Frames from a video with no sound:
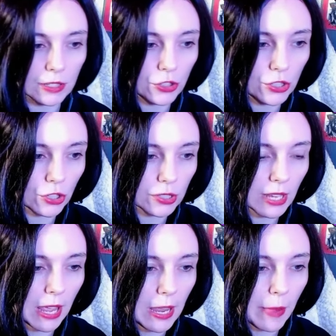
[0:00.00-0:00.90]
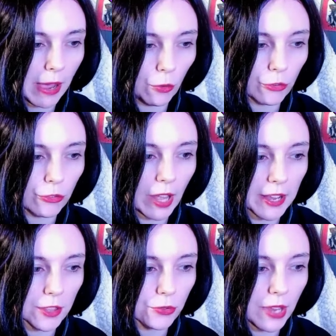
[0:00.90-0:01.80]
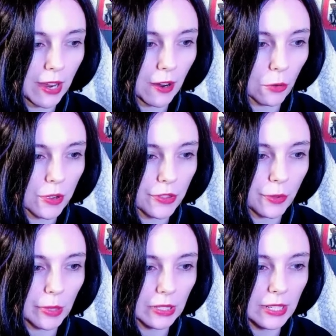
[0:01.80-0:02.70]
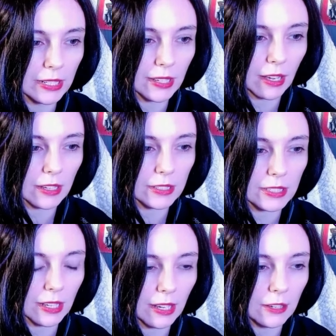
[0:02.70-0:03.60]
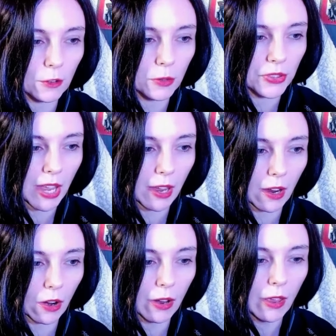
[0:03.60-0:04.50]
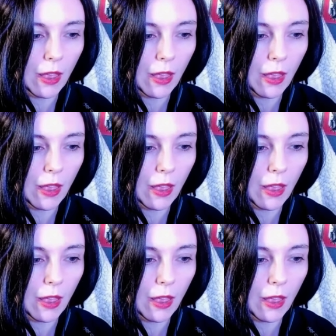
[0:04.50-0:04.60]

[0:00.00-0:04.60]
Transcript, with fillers: She just came out flying through the air with Mileena's eyes to hit you in the air.